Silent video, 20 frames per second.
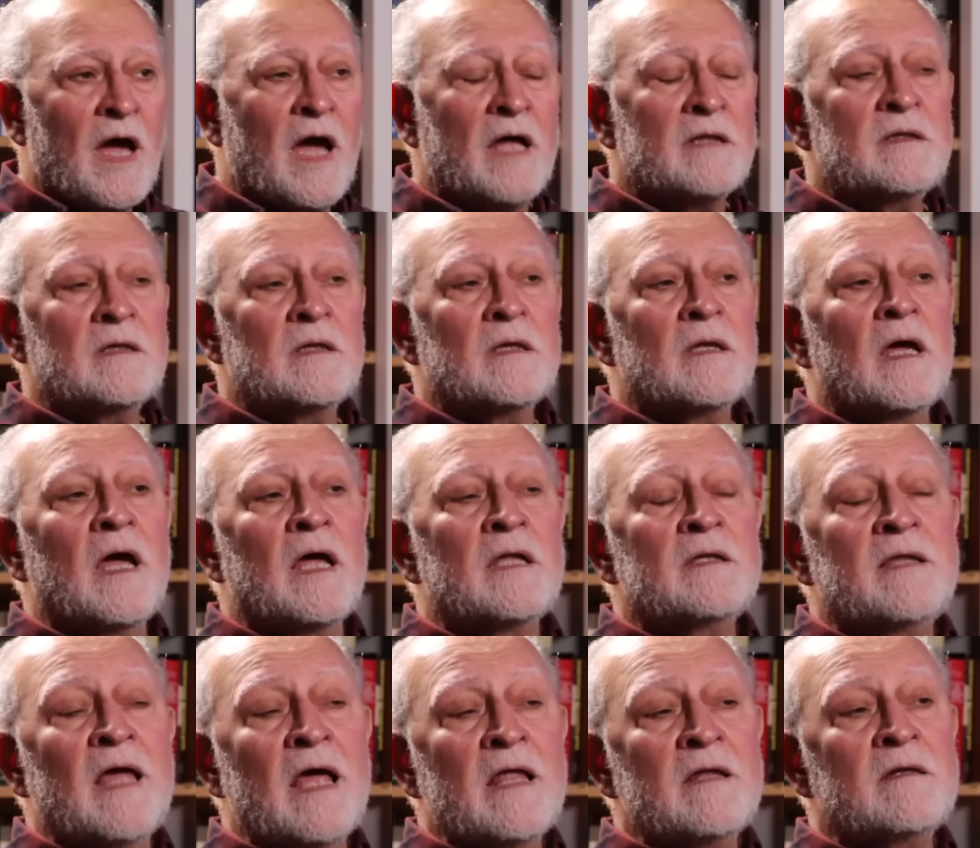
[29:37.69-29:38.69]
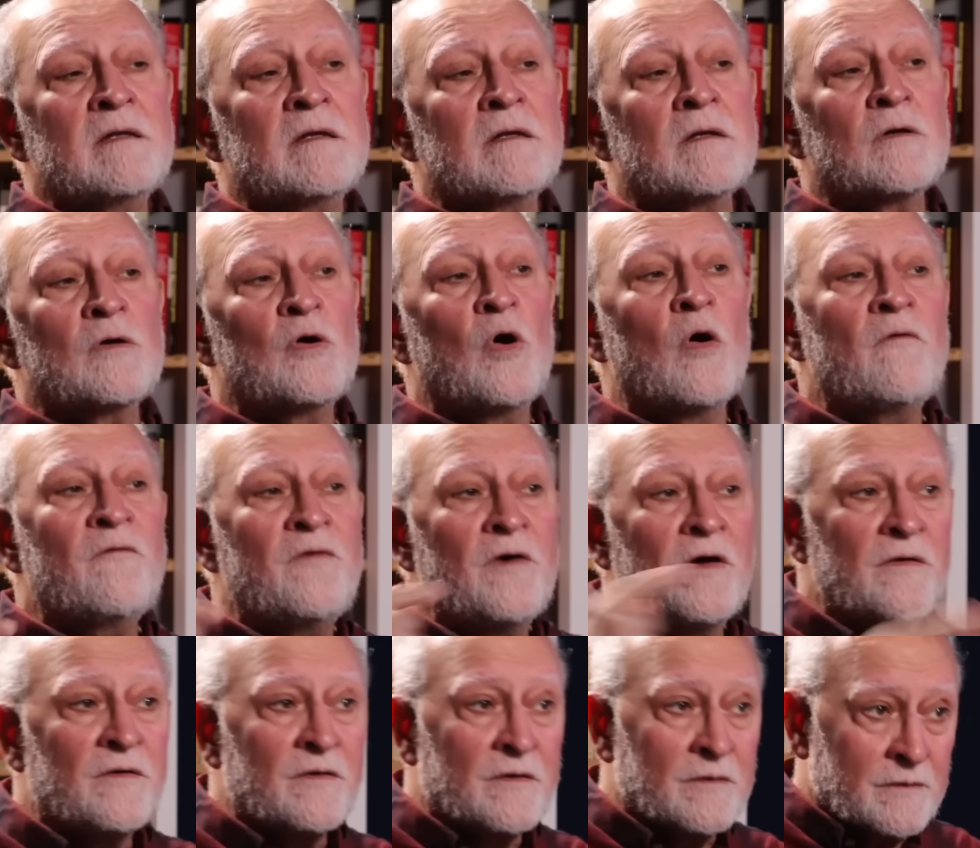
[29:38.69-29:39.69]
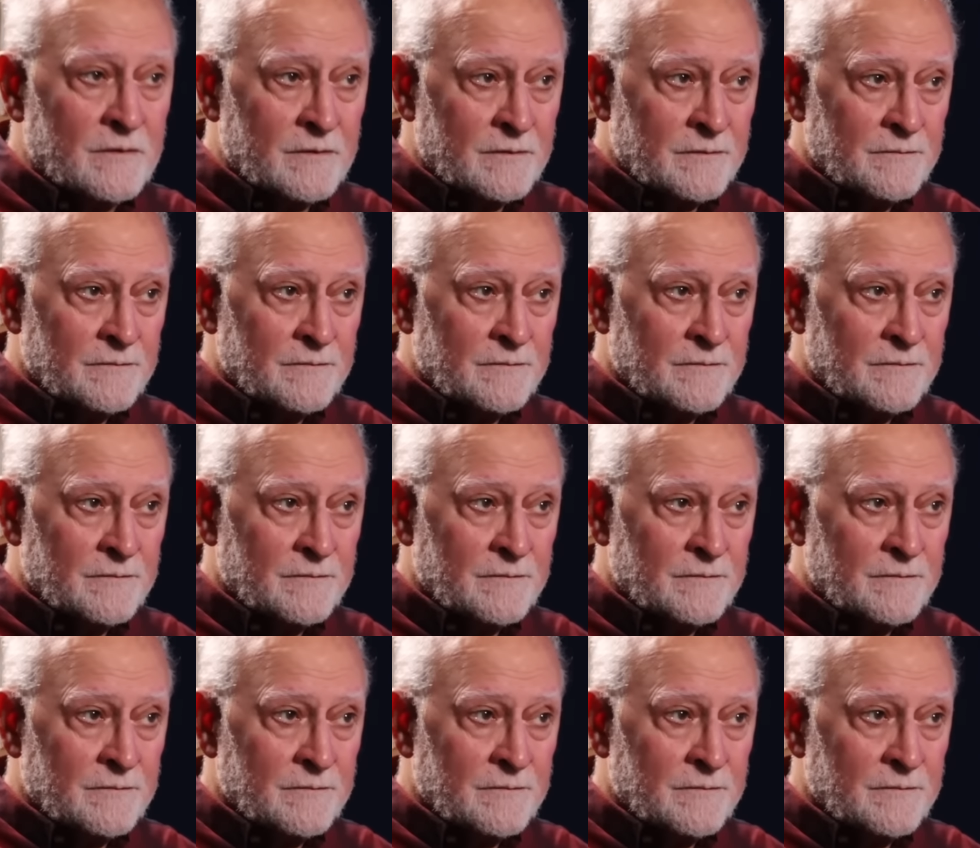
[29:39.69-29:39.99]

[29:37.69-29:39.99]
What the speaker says: and then go further.